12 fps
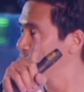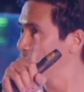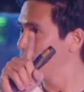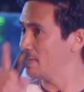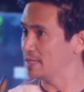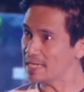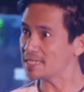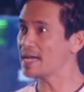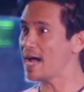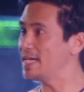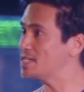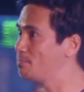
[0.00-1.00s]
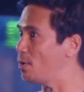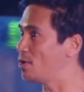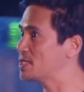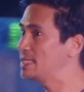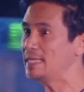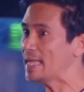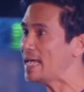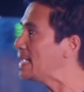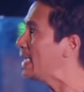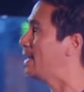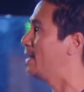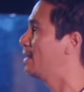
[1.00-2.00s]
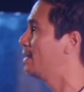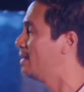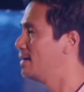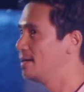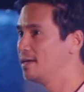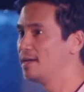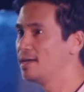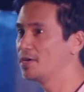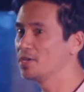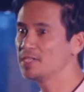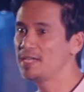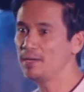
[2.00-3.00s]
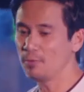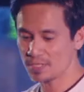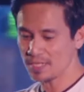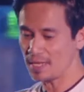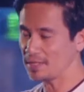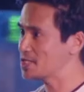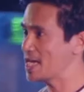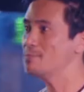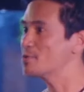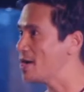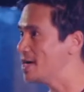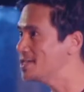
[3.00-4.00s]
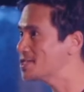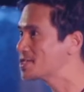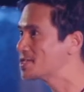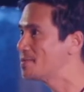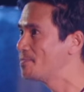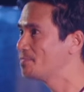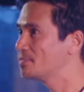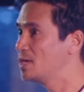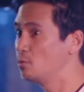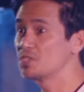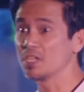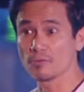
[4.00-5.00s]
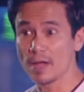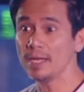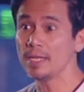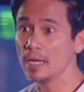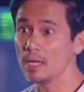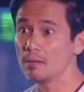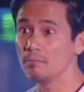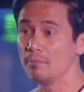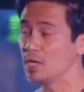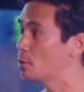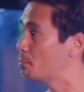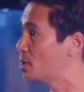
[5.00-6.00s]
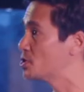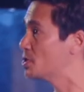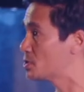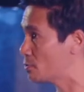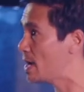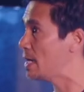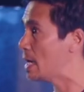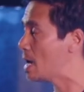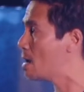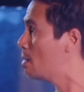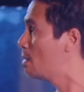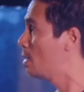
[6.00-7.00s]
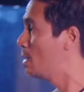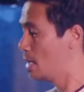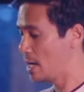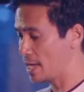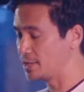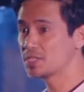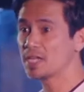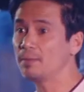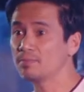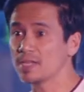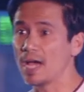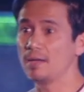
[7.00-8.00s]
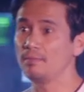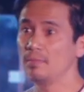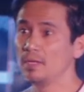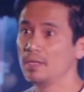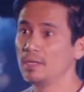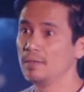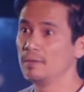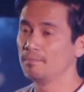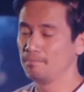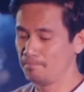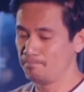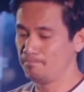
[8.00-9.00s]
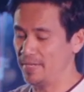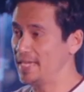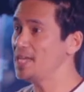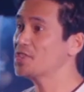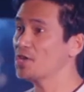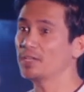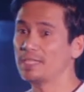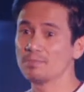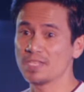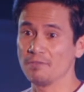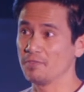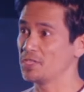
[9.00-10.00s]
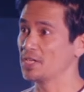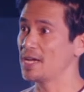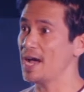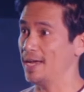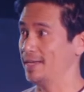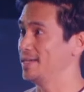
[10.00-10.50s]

But this guy, his boss, he didn't like it. Because he was not the same race. He was Iranian. Medo-Persian is Iranian. At the same time, he thought himself as a god.